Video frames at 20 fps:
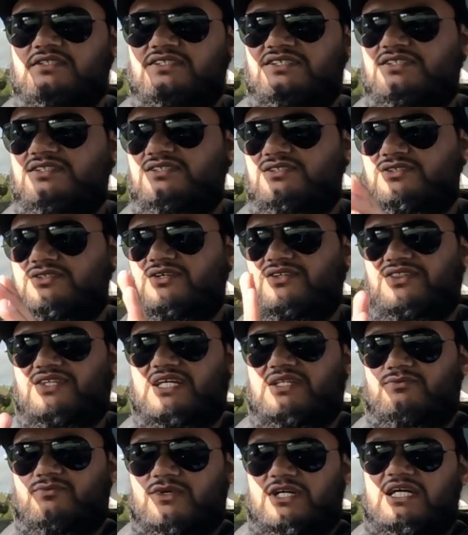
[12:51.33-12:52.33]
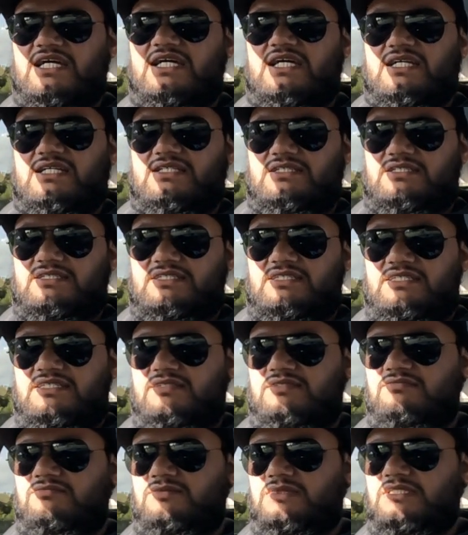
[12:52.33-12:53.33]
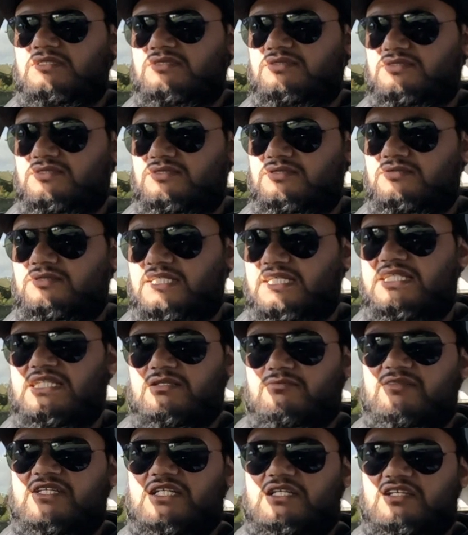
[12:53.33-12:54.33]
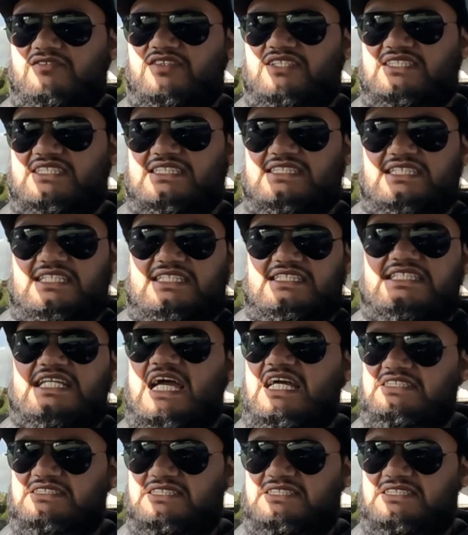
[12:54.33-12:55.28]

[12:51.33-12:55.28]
Not that we're in the middle of the city yet,